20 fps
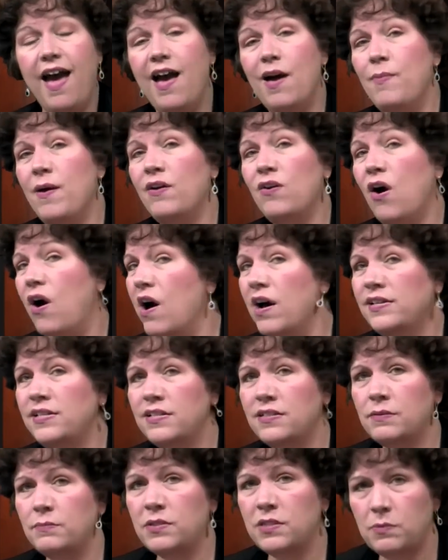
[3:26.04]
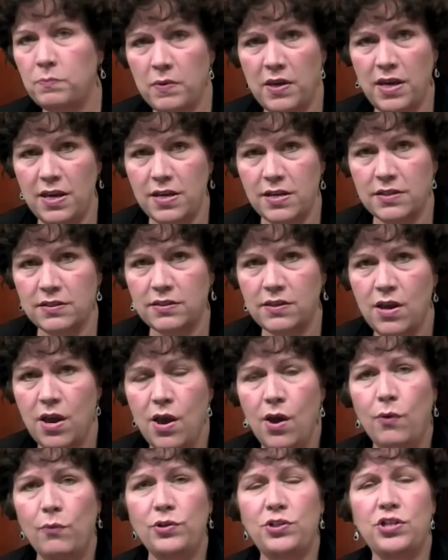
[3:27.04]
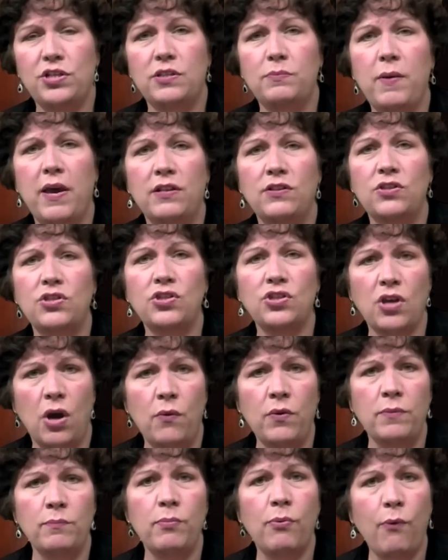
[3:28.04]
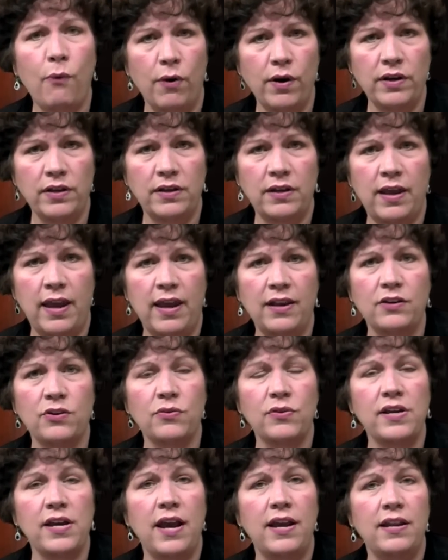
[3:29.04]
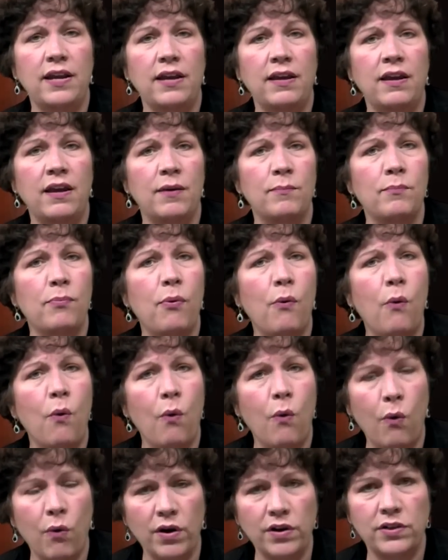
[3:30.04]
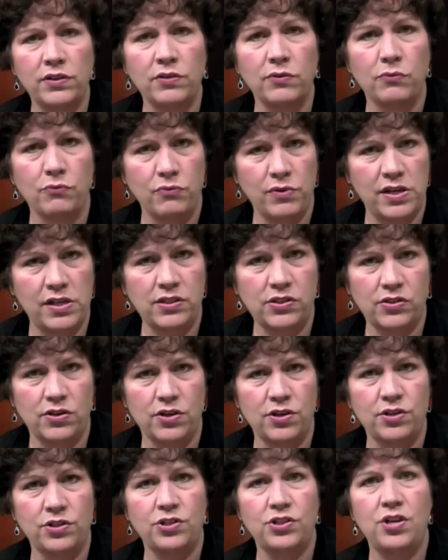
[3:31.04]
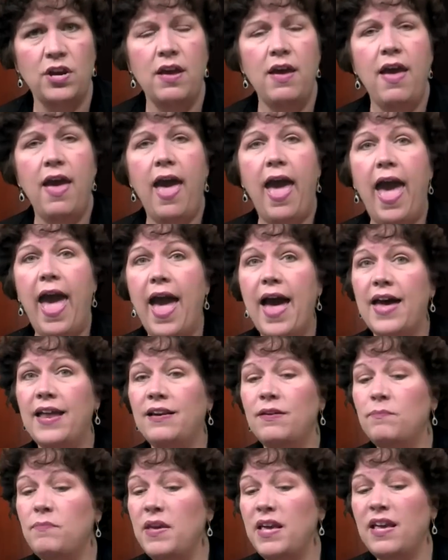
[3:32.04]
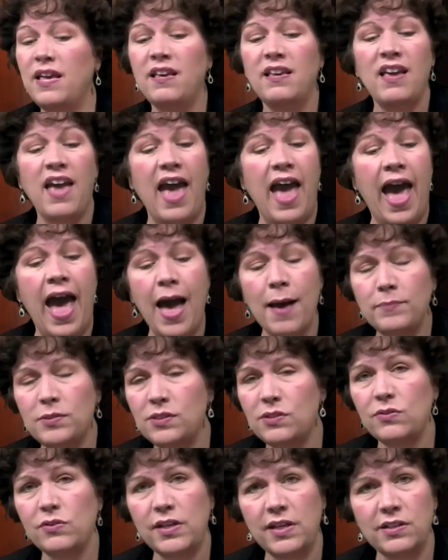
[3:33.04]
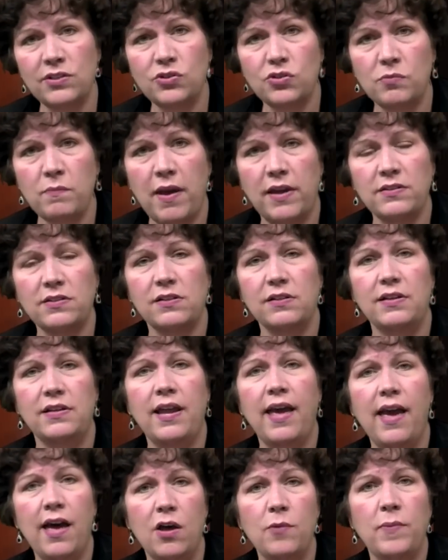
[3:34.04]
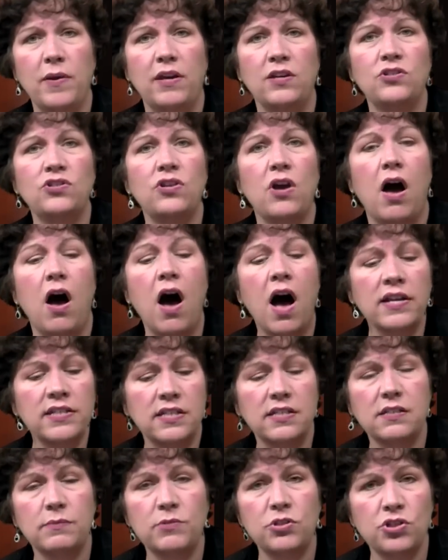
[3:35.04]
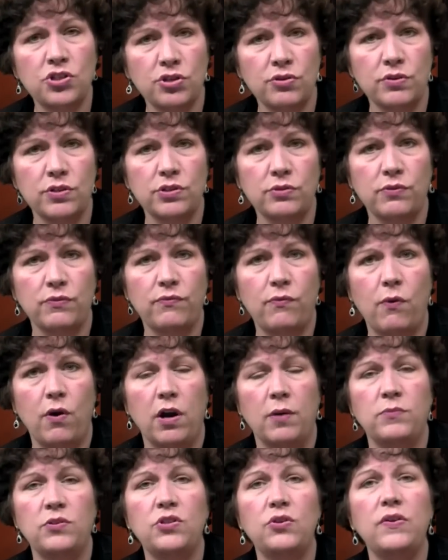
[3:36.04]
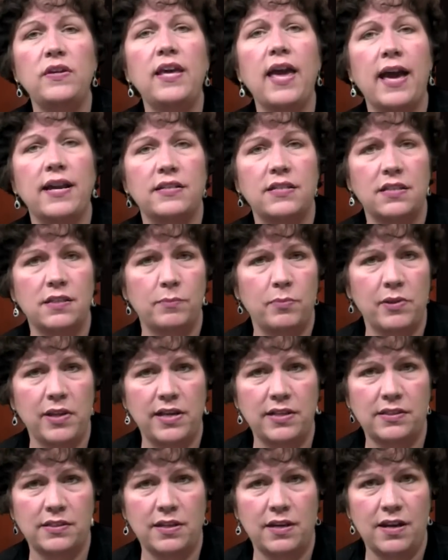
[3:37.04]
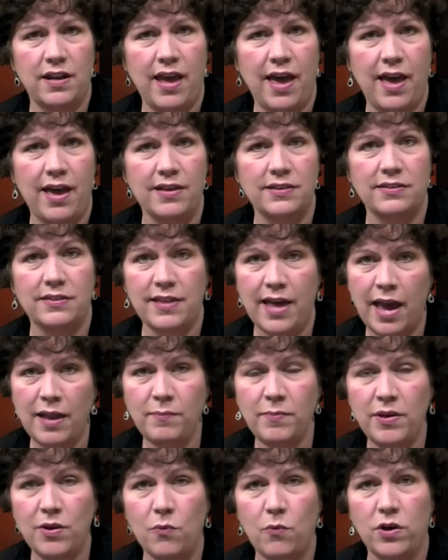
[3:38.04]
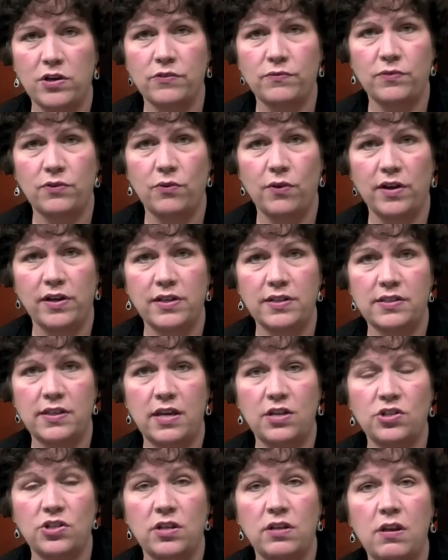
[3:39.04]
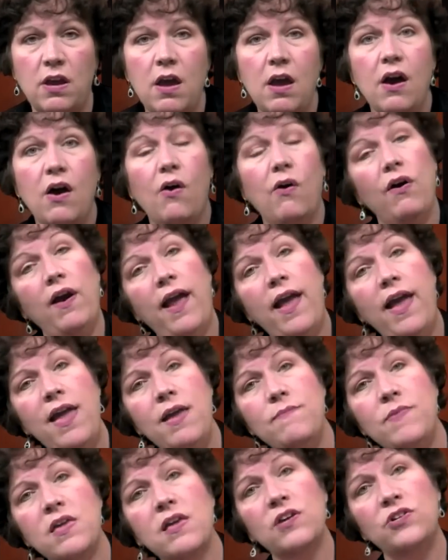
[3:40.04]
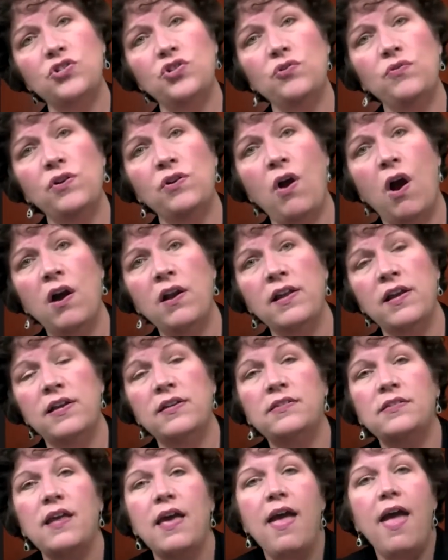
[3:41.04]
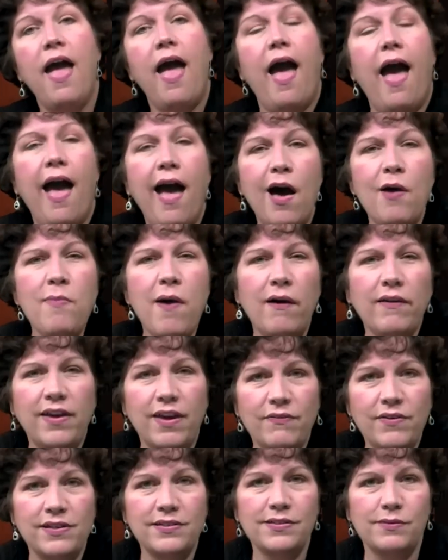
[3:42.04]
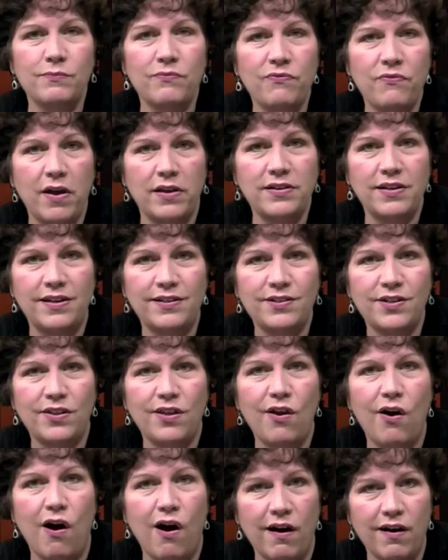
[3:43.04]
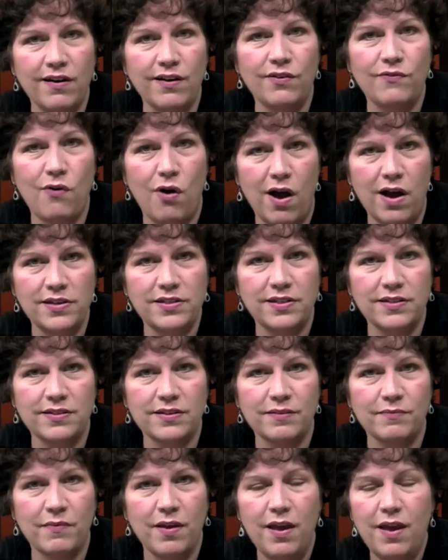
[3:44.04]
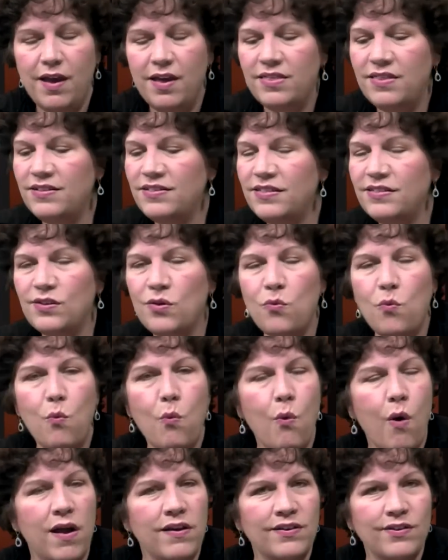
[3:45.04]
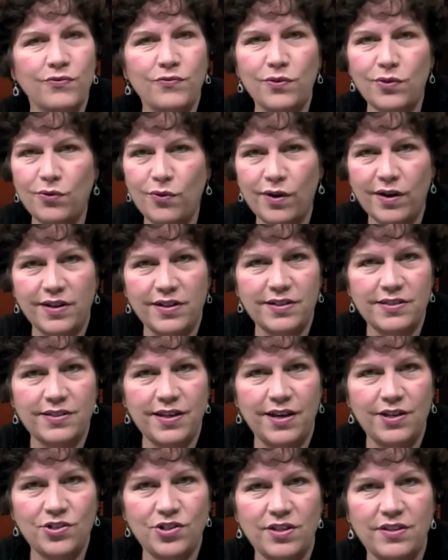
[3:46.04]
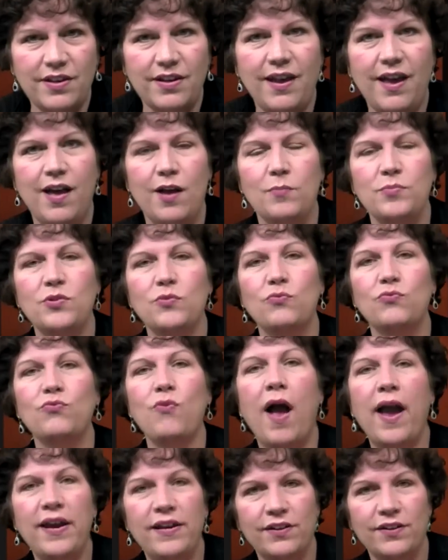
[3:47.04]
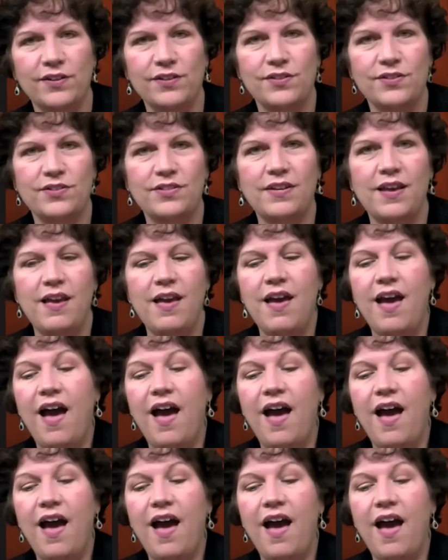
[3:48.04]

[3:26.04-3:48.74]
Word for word: How about Autism Speaks, which has been so important in creating important research and being absolutely instrumental in helping autism insurance reform to get to the place that it has. That'd be a wonderful organization organization. Or hey, because you're an artist, how about giving some funding to the Art of Autism? This is a wonderful organization that helps writers,